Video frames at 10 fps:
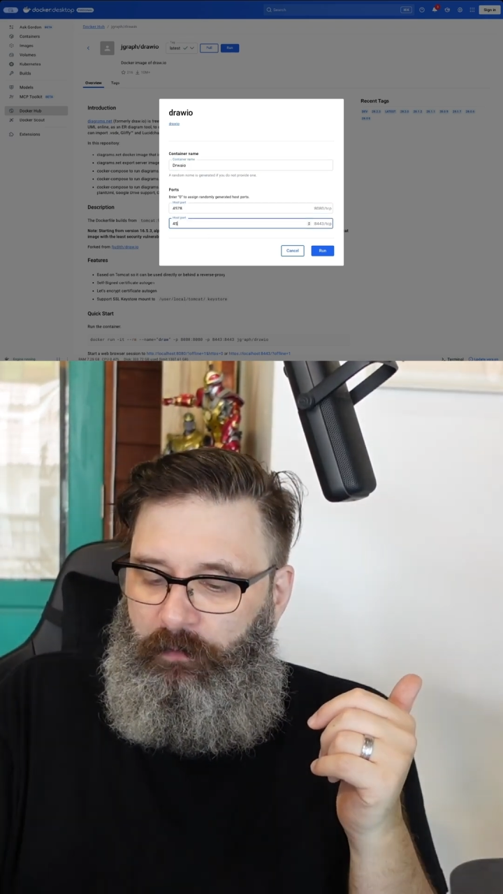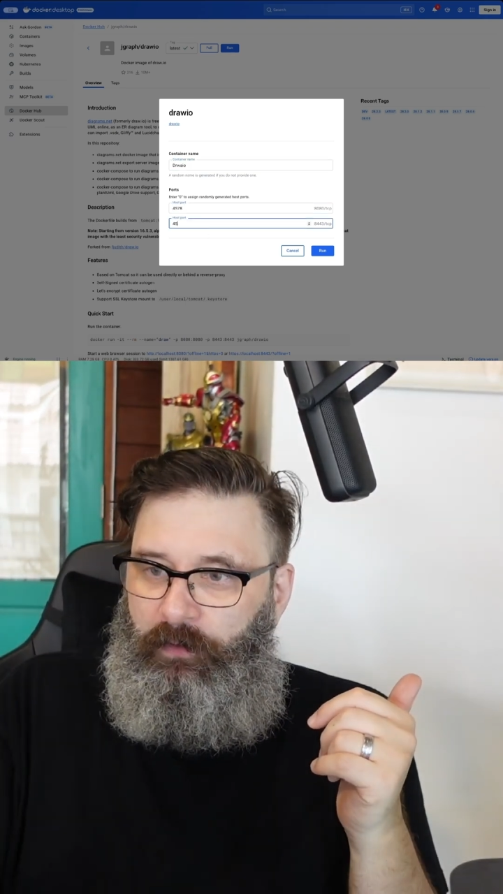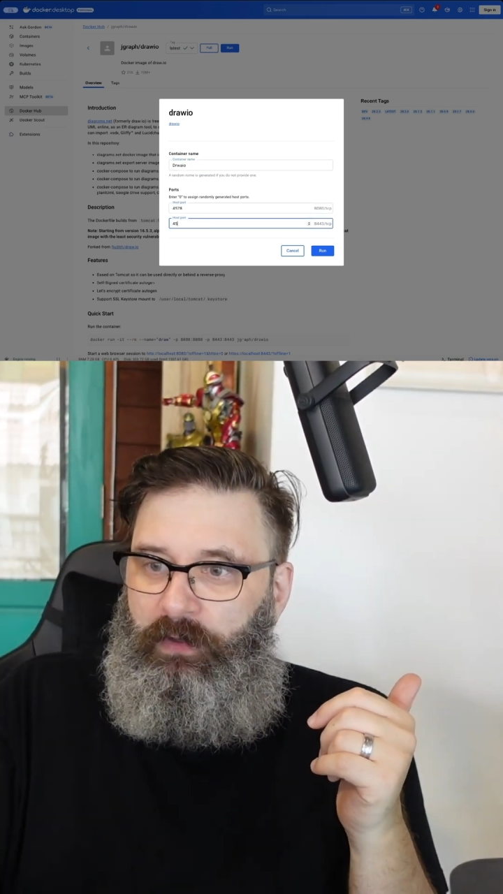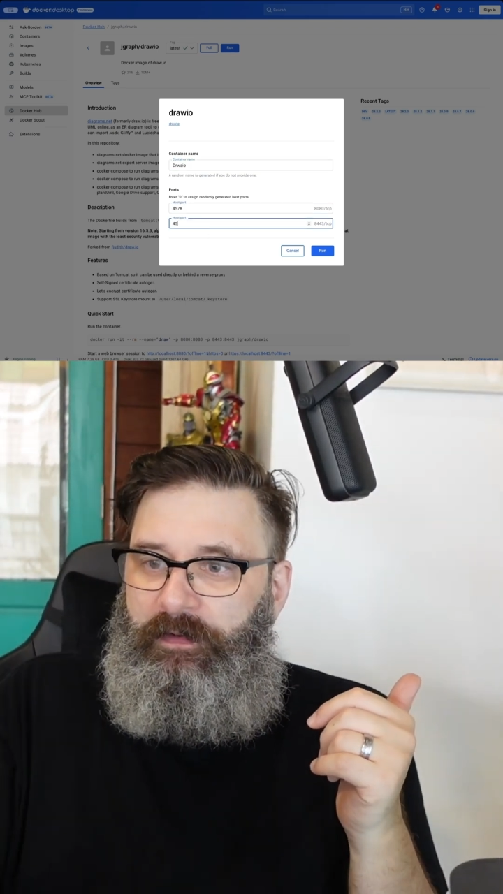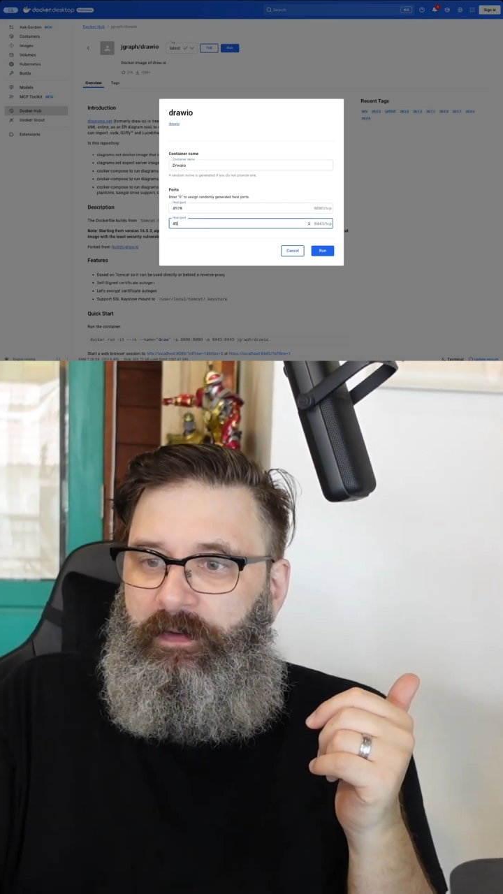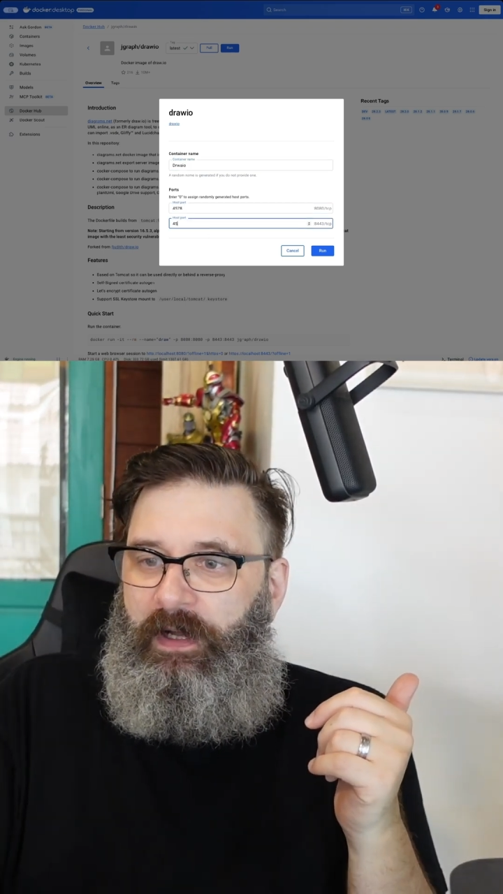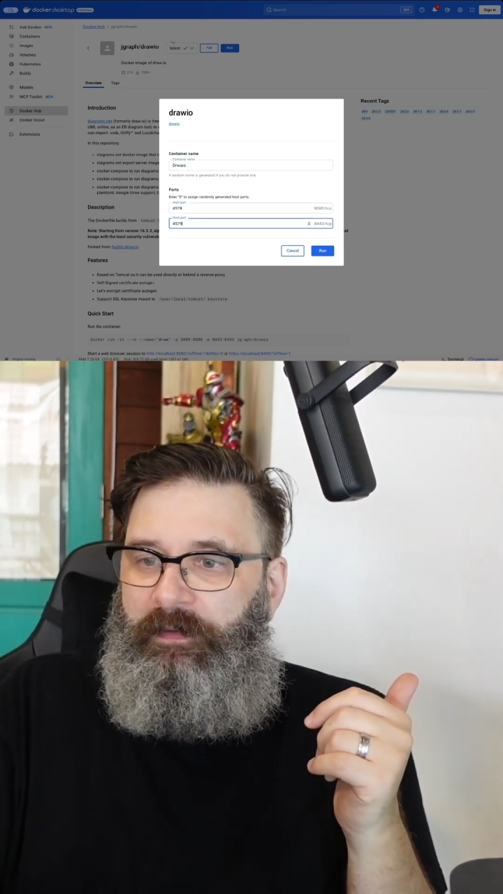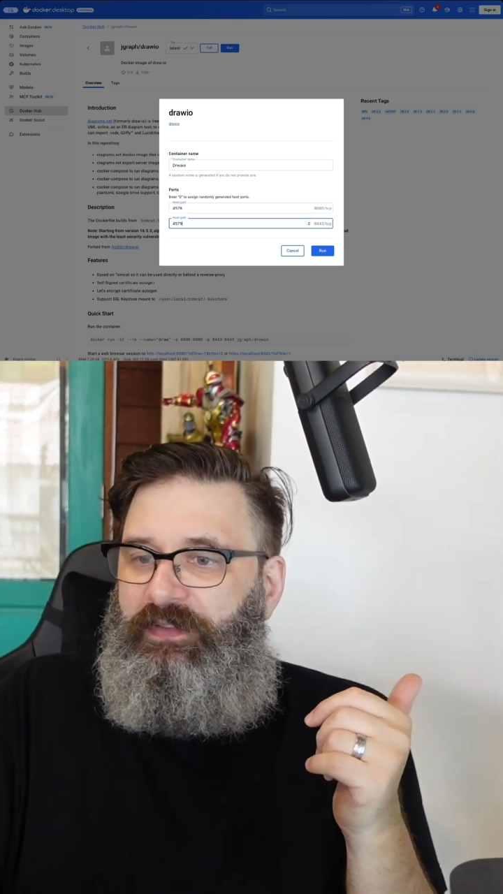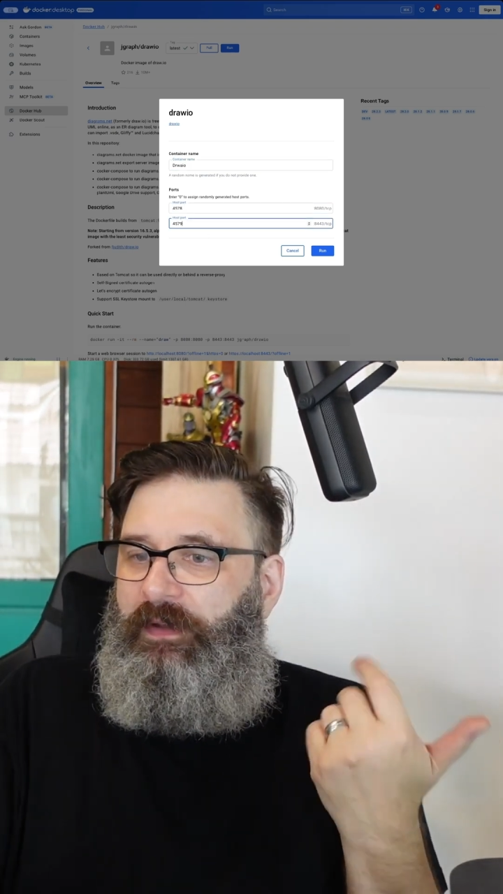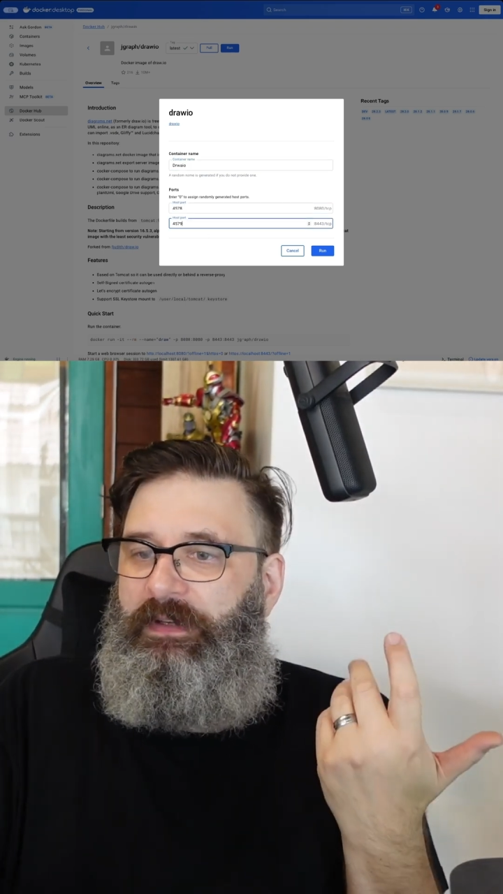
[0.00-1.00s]

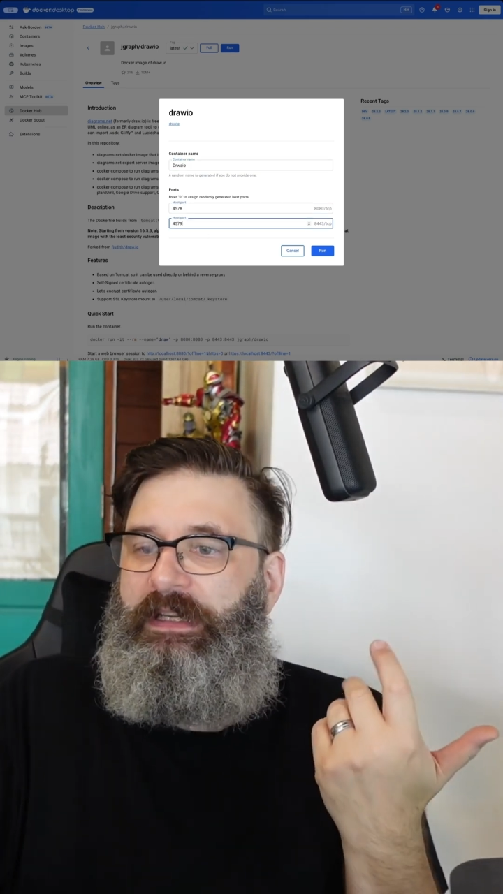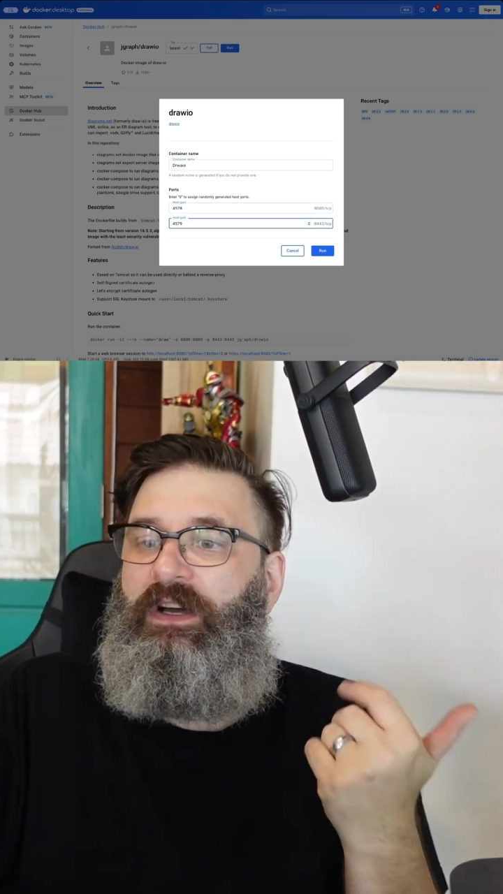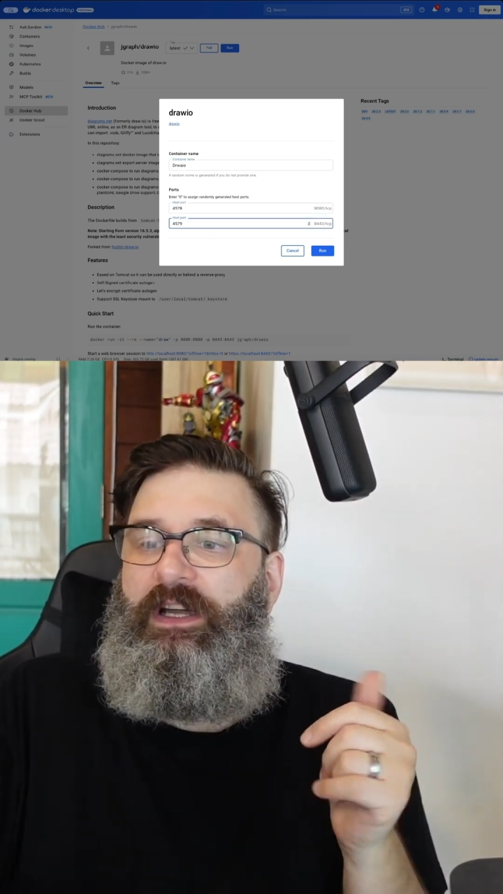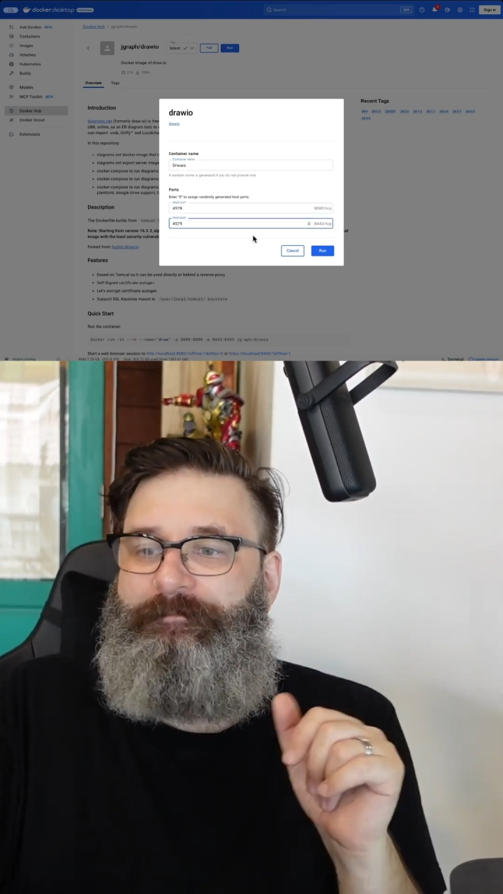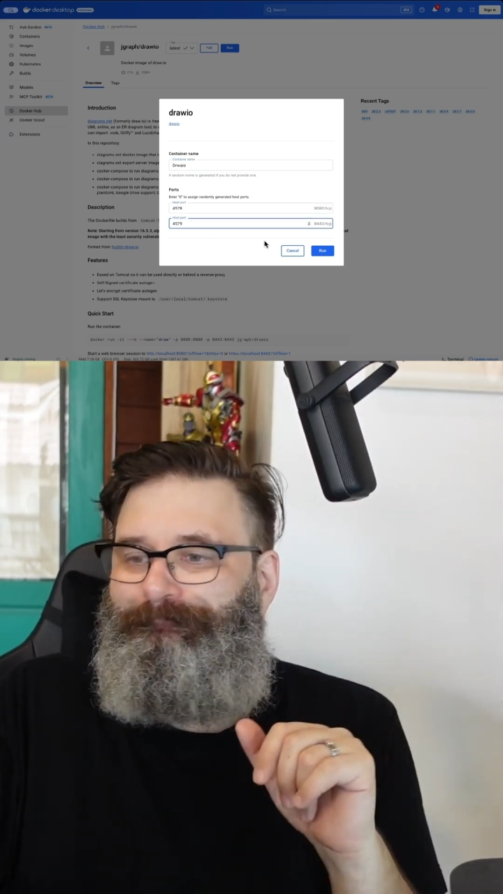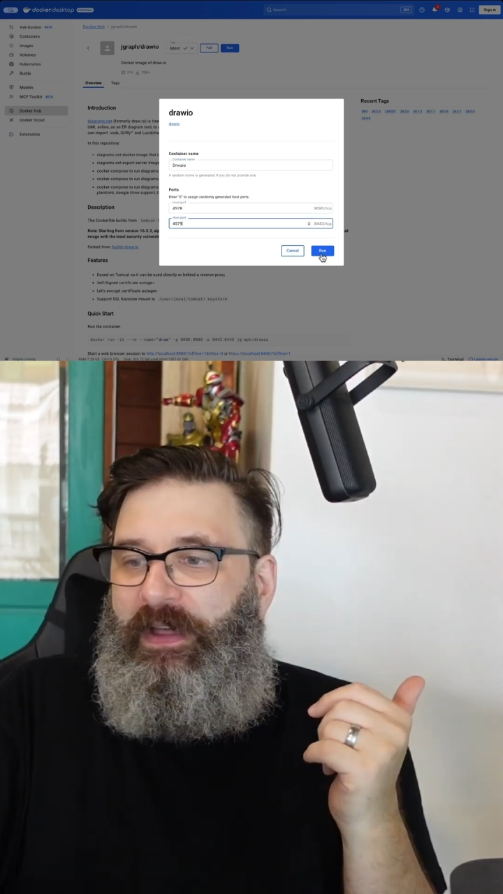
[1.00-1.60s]
4579.